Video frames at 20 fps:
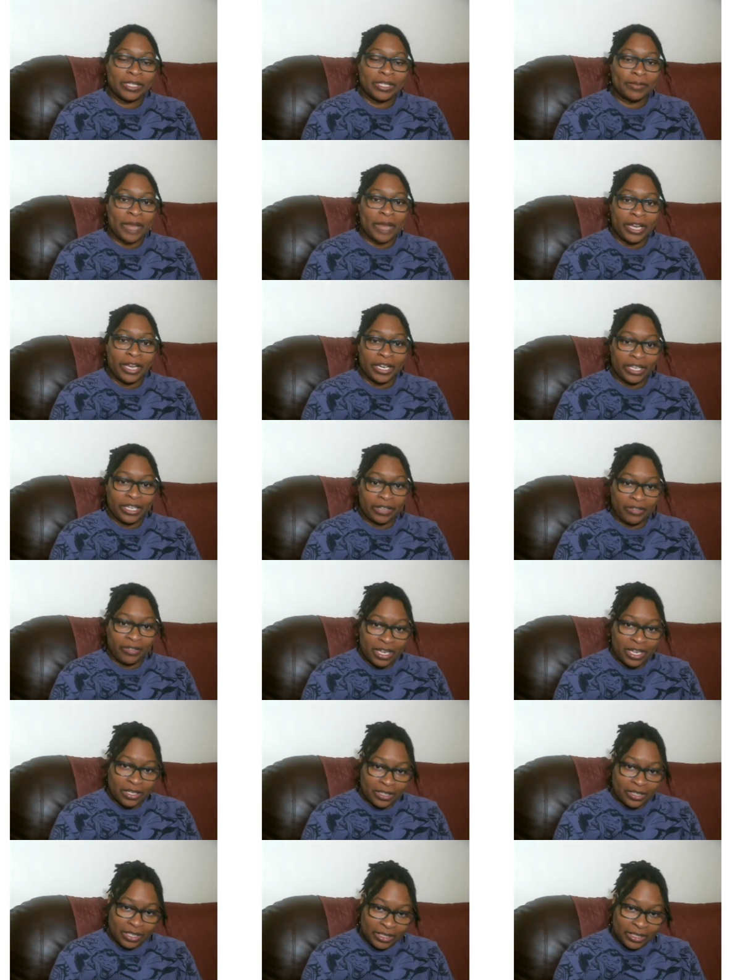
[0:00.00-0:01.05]
I'm not gonna give a lot
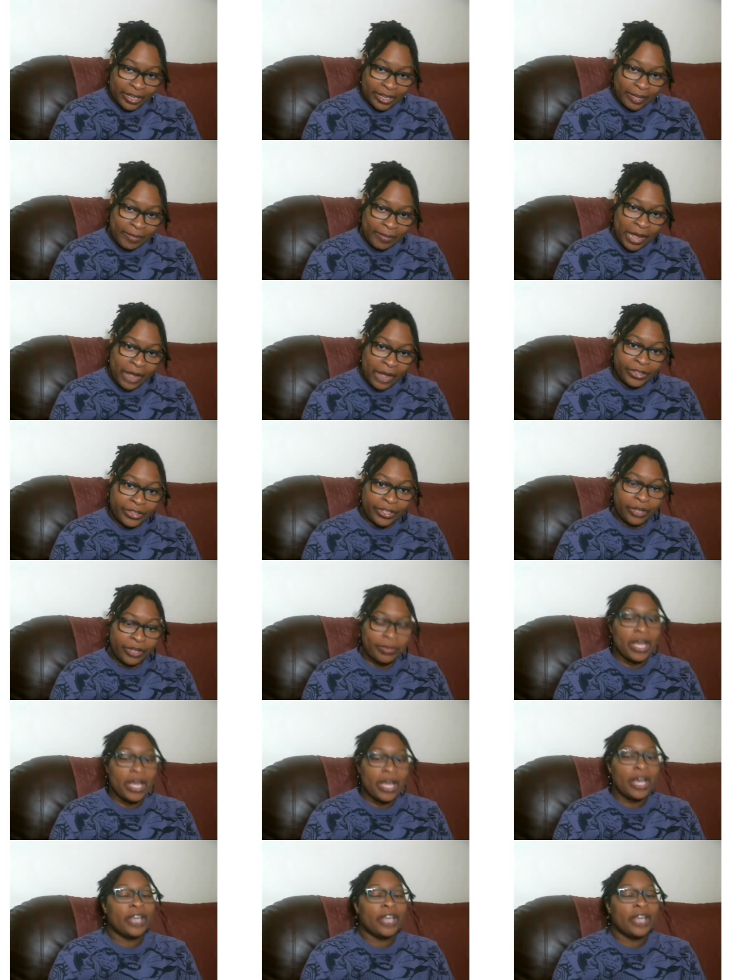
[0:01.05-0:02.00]
of detail about them.